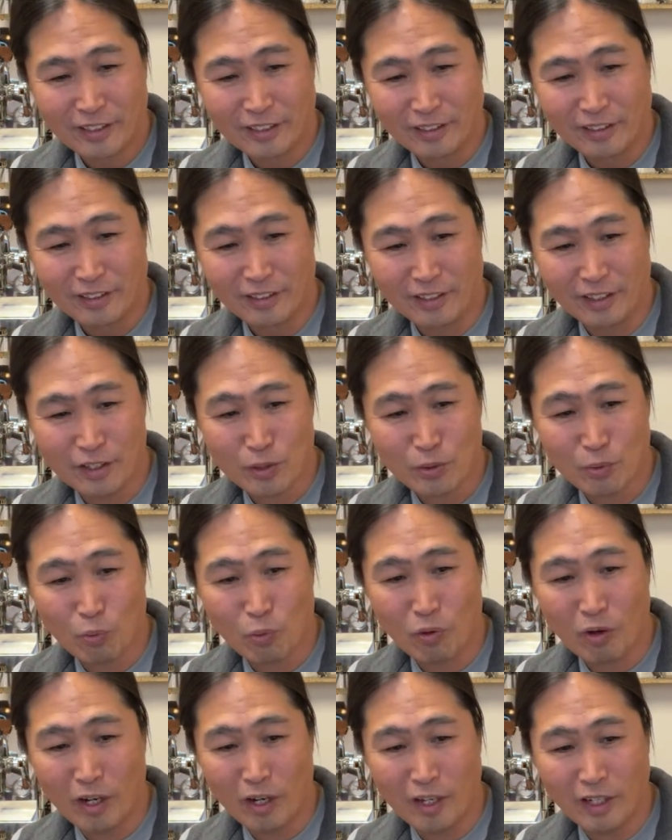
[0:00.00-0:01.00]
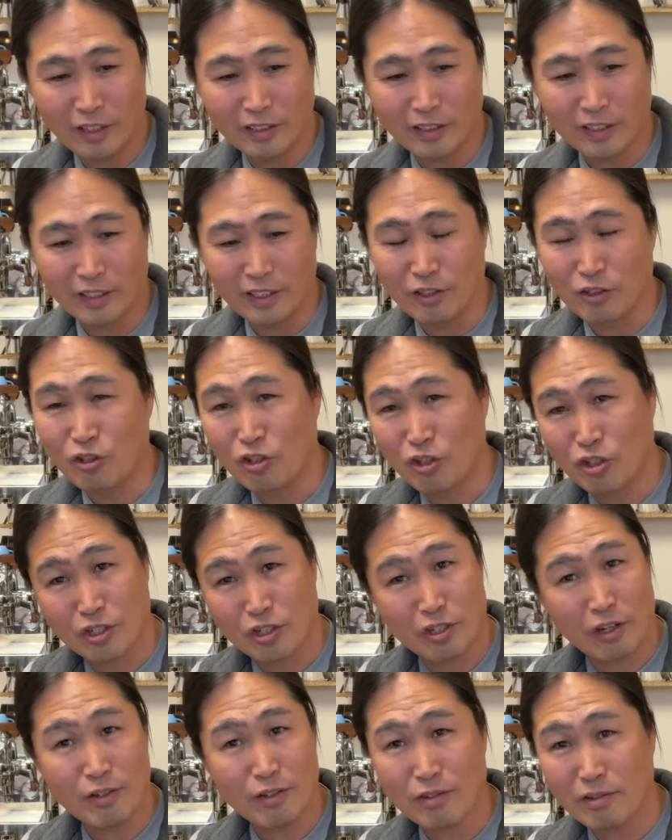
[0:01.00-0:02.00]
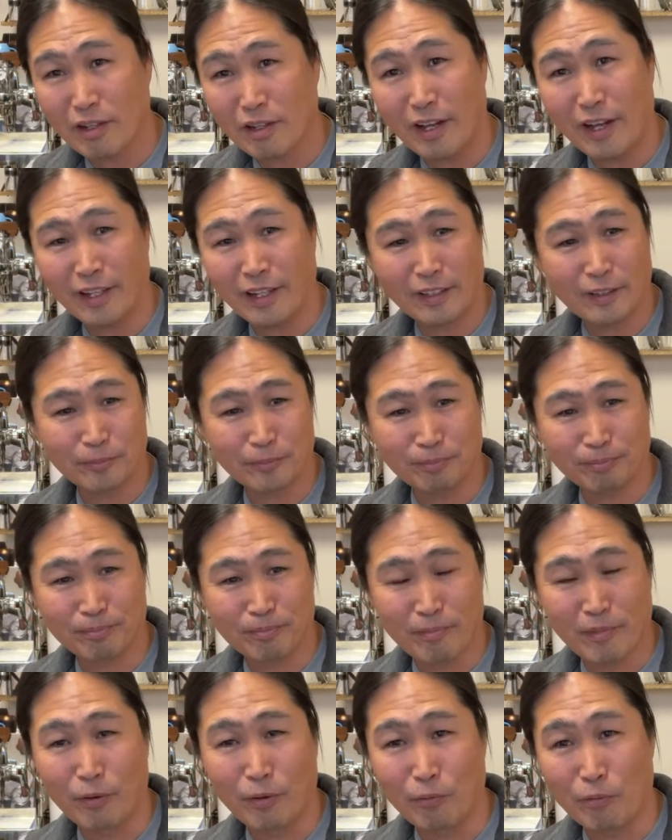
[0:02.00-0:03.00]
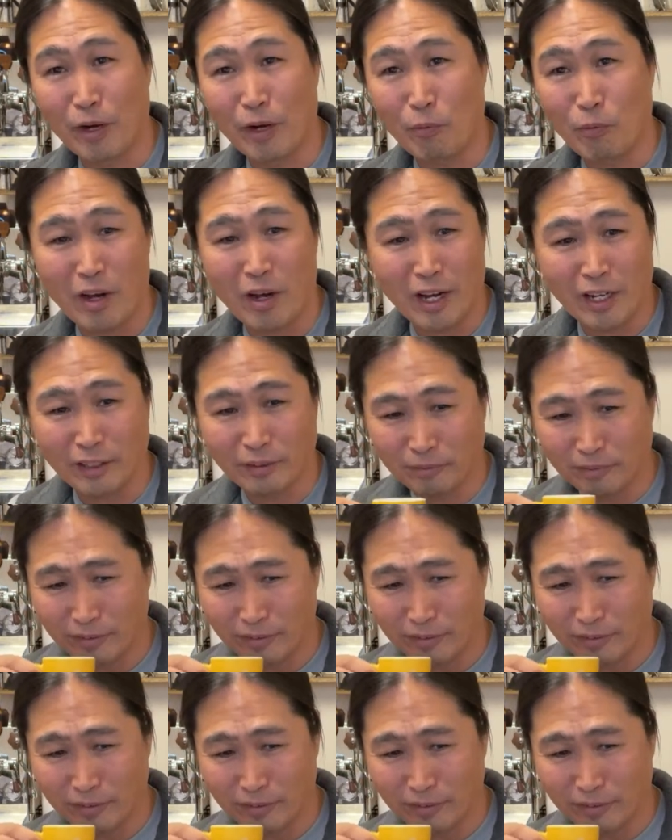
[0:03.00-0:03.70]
this one is just like red wine.